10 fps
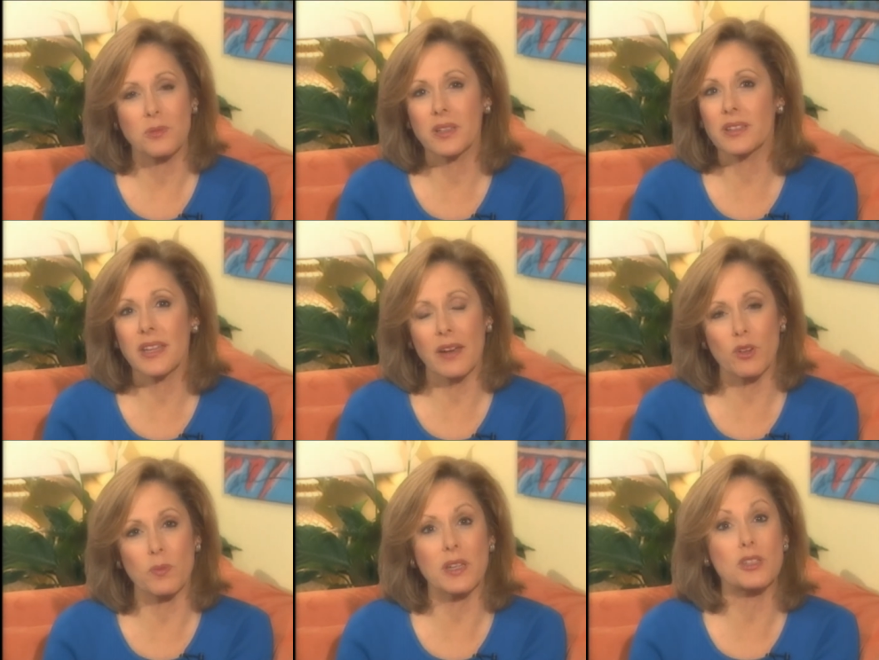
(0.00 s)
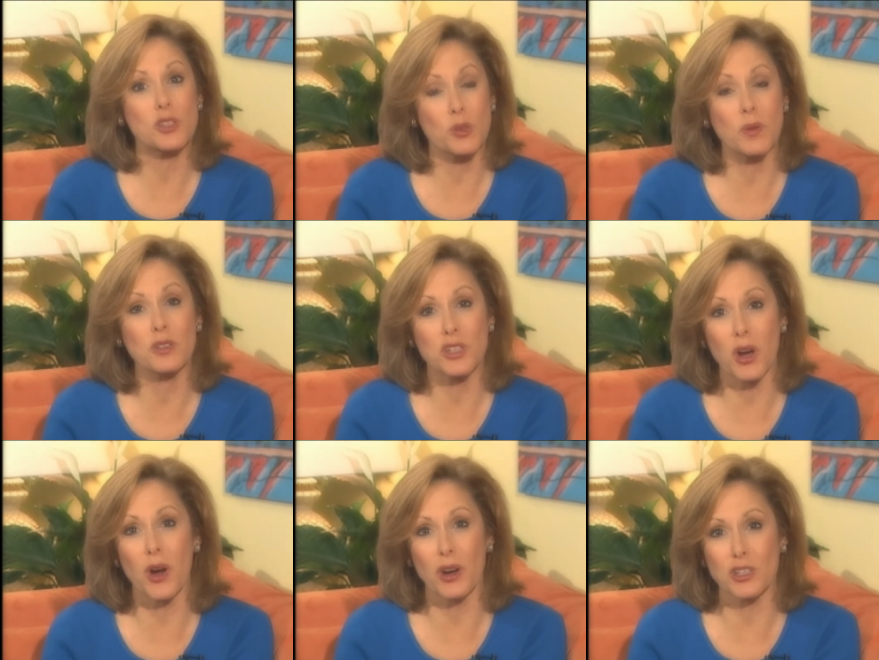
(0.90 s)
will never be
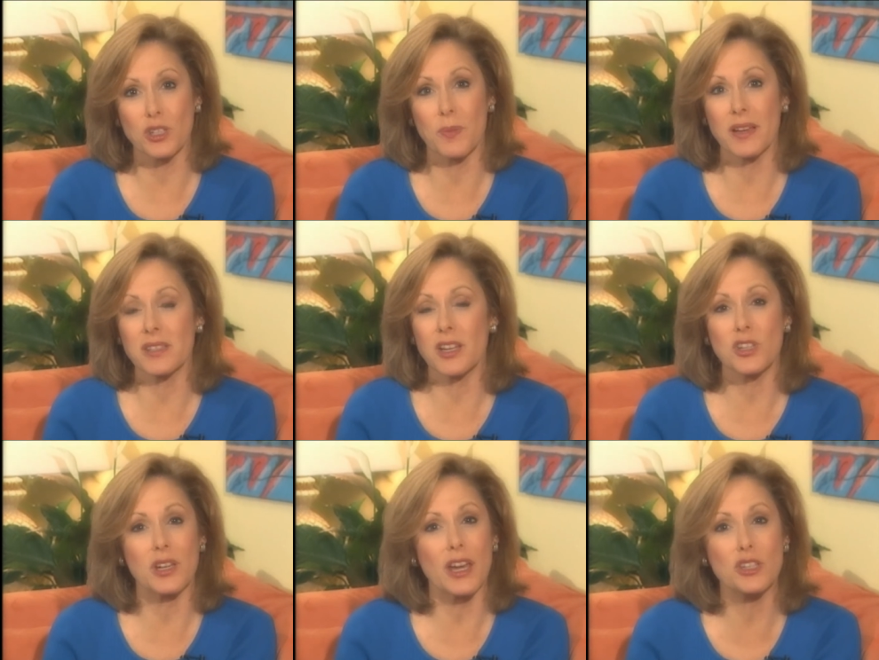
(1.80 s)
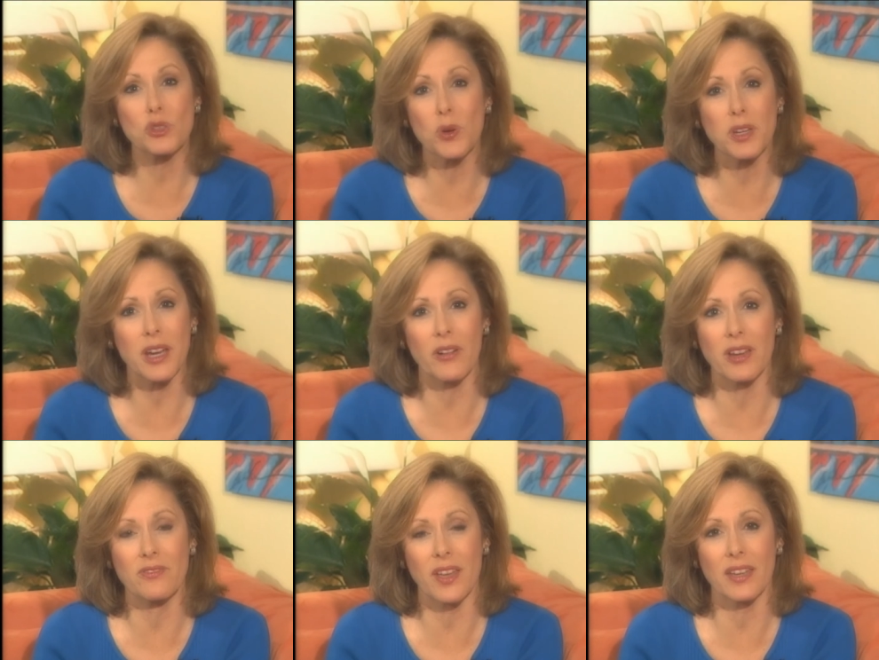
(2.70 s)
supercharged by such an
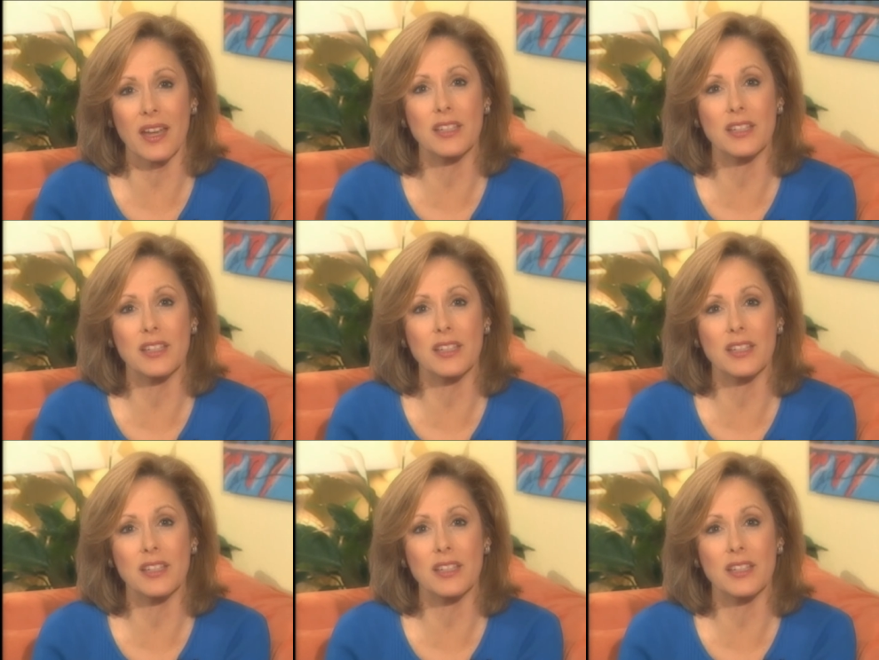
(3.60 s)
extraordinary event